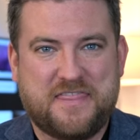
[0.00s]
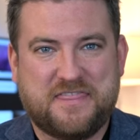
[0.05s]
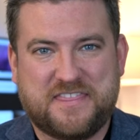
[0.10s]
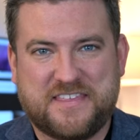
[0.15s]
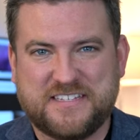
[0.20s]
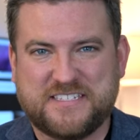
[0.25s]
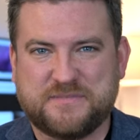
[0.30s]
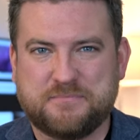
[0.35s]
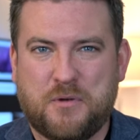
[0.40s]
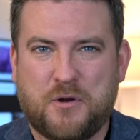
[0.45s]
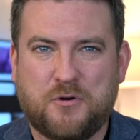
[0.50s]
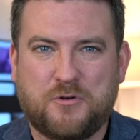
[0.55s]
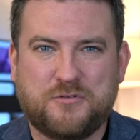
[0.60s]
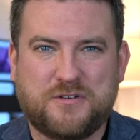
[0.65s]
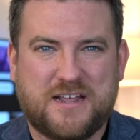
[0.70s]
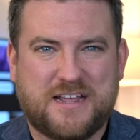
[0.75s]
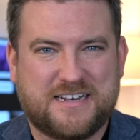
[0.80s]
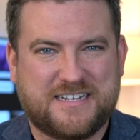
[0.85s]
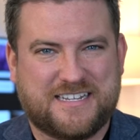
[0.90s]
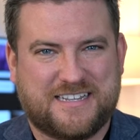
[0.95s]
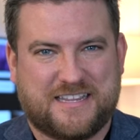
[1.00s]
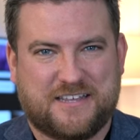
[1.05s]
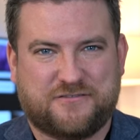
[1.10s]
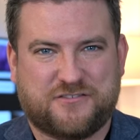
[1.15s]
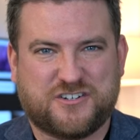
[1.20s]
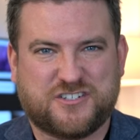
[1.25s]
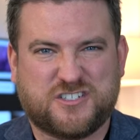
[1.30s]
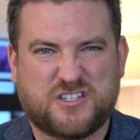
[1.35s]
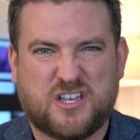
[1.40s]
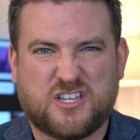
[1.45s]
This mode
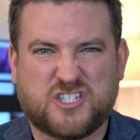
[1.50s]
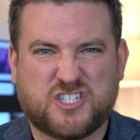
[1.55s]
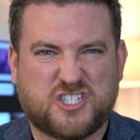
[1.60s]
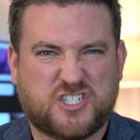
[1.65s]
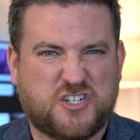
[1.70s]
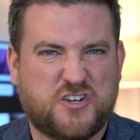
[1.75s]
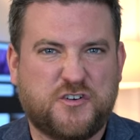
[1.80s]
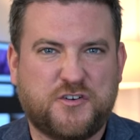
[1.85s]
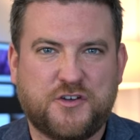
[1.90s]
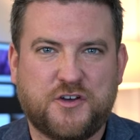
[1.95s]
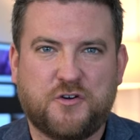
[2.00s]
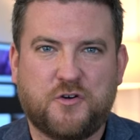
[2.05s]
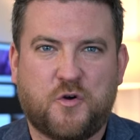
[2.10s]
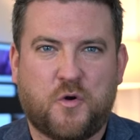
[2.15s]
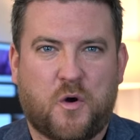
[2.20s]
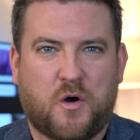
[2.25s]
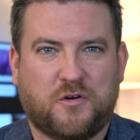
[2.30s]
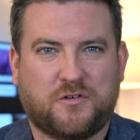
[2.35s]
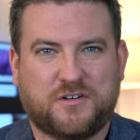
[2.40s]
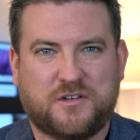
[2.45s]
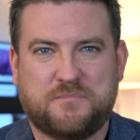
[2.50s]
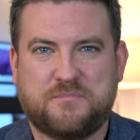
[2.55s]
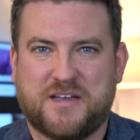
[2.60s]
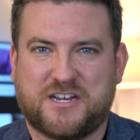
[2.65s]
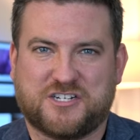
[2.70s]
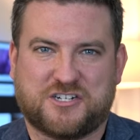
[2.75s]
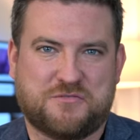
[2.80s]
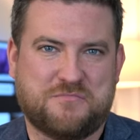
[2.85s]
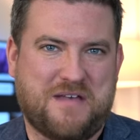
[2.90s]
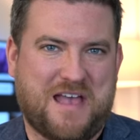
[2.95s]
delivers studio quality
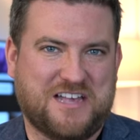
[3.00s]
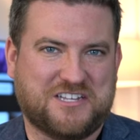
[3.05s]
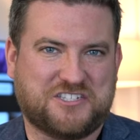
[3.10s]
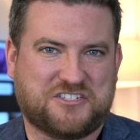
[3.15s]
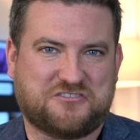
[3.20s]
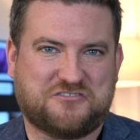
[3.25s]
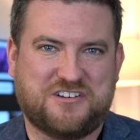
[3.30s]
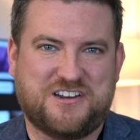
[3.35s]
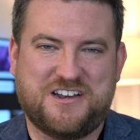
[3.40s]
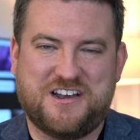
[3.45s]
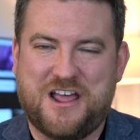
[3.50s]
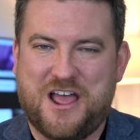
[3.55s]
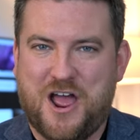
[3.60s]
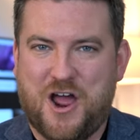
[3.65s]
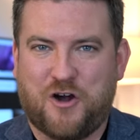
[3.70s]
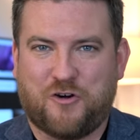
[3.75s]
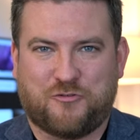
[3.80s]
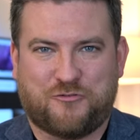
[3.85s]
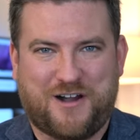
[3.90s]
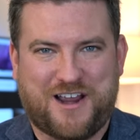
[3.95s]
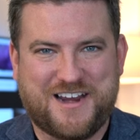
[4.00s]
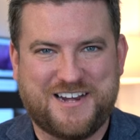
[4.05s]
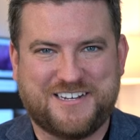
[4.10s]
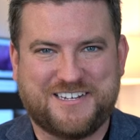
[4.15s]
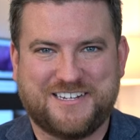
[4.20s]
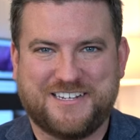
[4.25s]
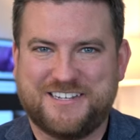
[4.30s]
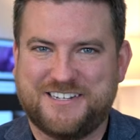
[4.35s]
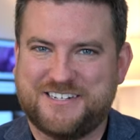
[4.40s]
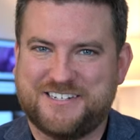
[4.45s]
picture mastering
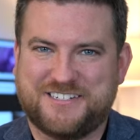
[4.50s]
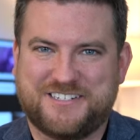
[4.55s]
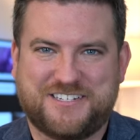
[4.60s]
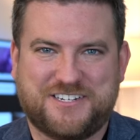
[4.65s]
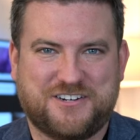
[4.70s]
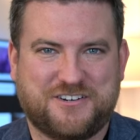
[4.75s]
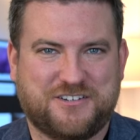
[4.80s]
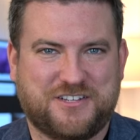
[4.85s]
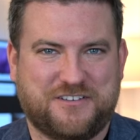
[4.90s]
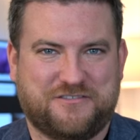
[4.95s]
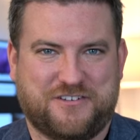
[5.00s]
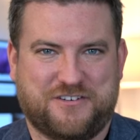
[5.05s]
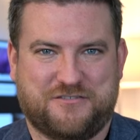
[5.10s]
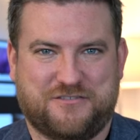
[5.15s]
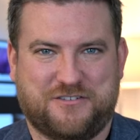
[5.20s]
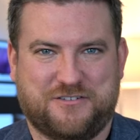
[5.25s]
right to your living